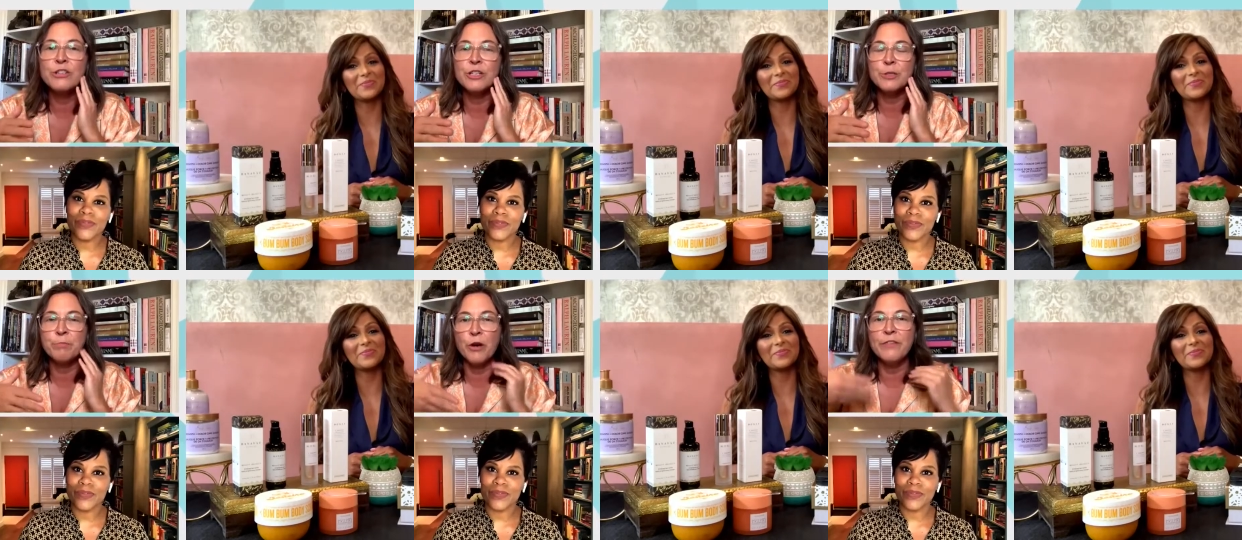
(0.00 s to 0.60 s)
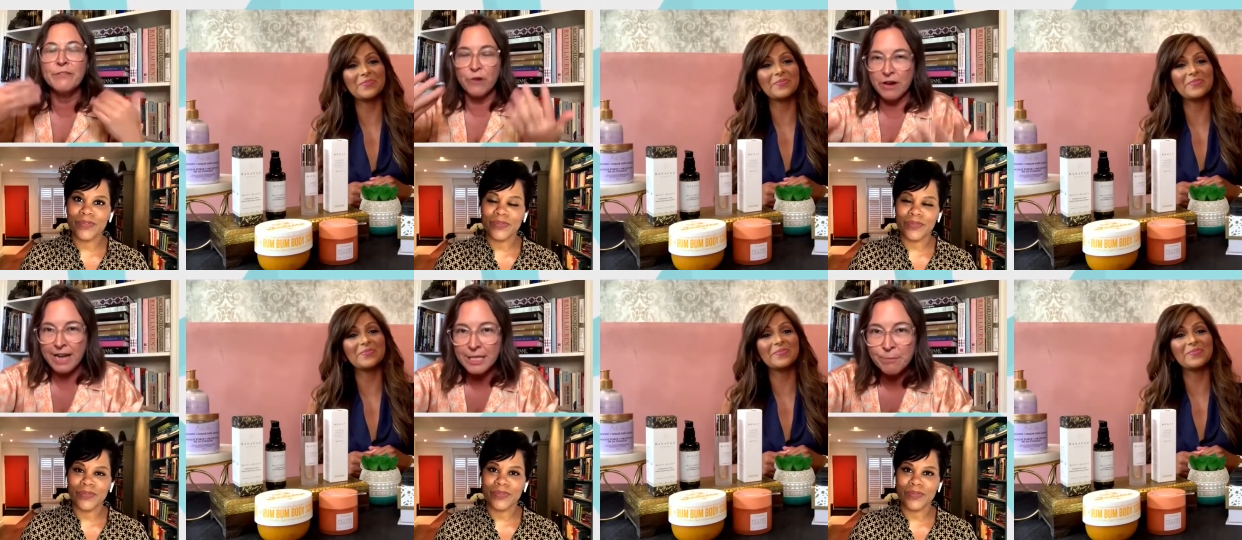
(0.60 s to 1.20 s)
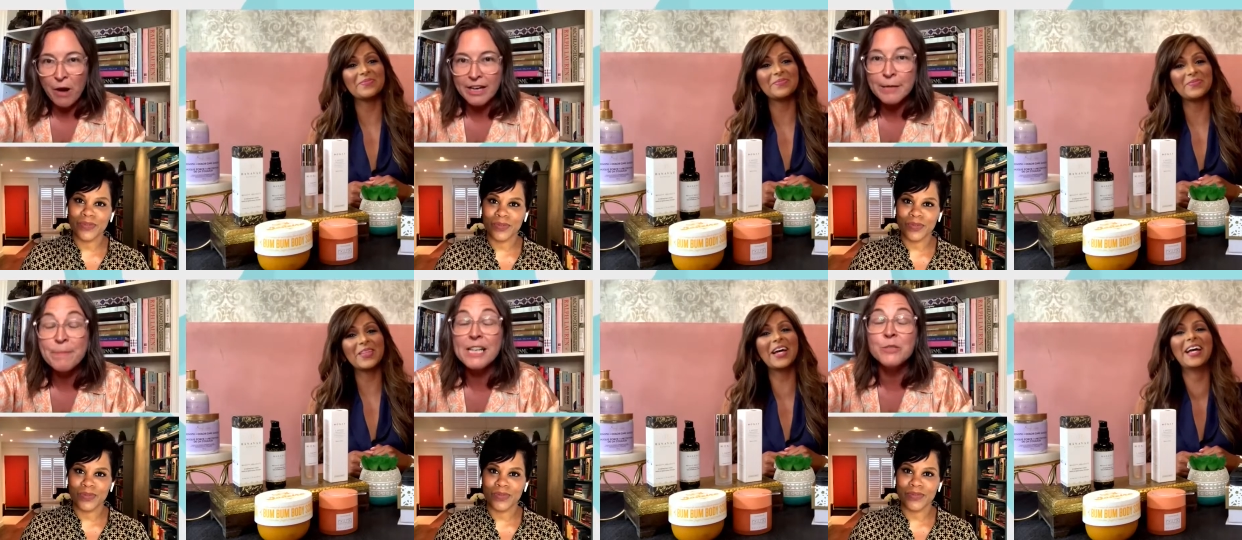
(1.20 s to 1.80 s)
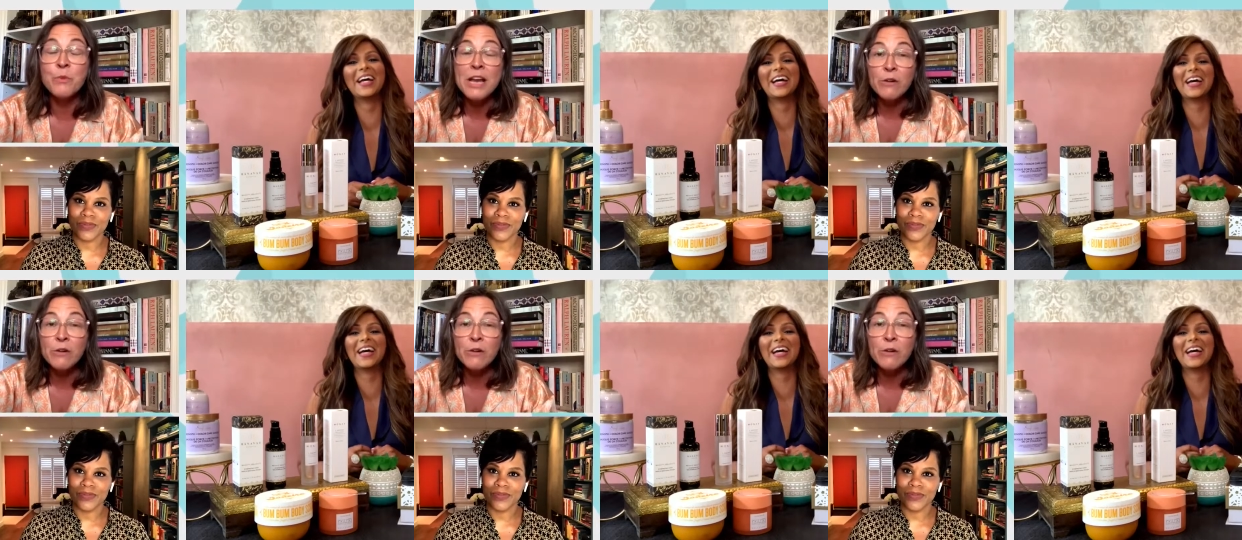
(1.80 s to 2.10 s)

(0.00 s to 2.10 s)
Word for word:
Speaker 1: which is perfect for our next product because